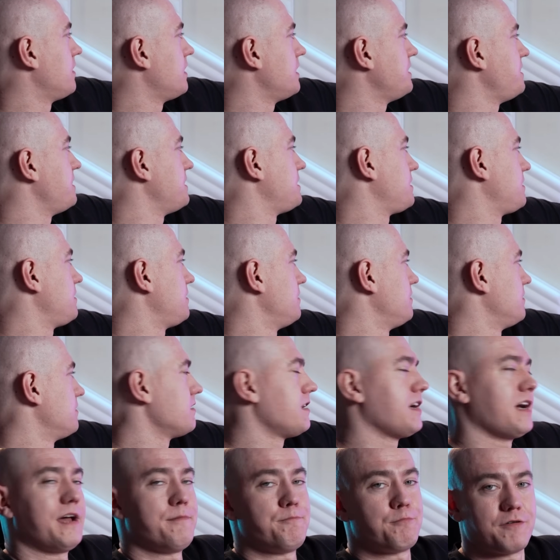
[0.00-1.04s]
I just
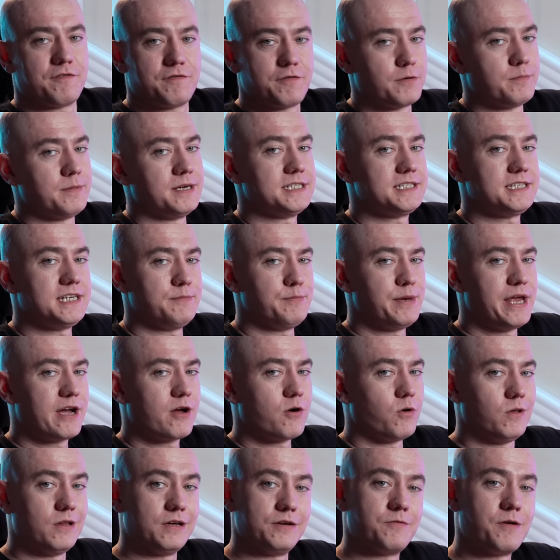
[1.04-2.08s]
I prefer my Steam Deck
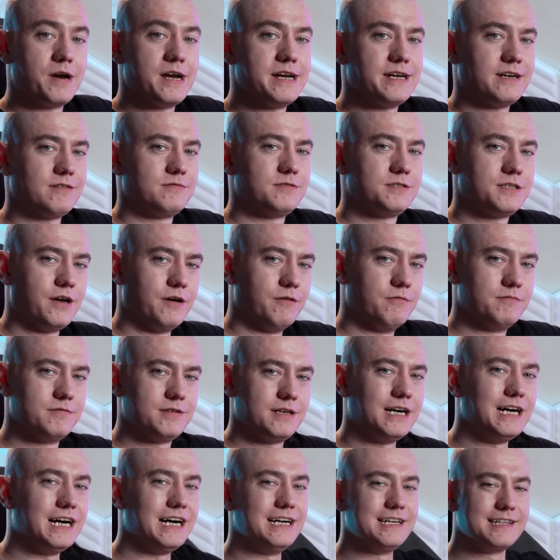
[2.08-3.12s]
OLED right now, so
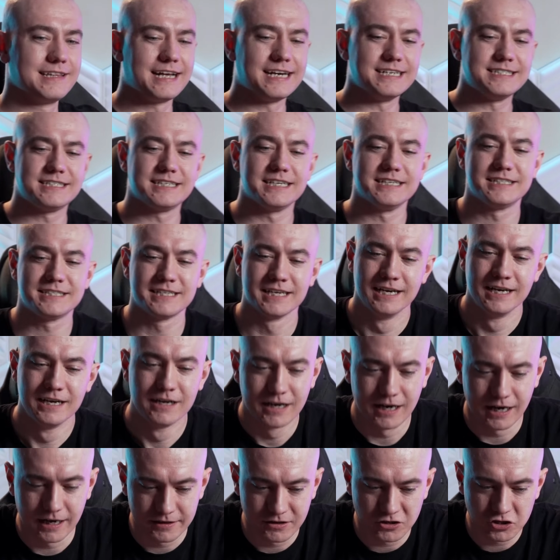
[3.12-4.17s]
uh, that sits
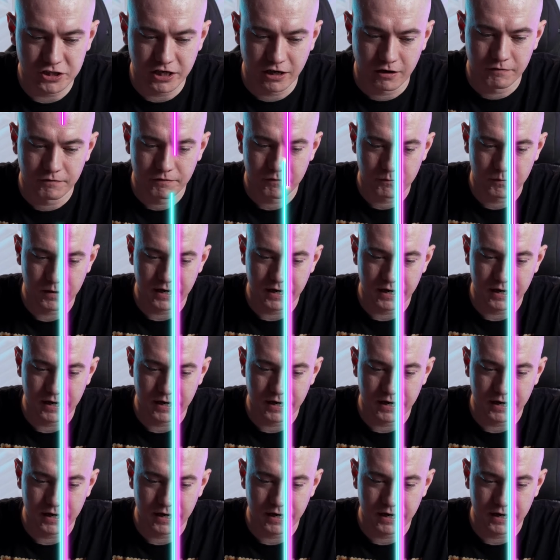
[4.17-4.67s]
on the shelf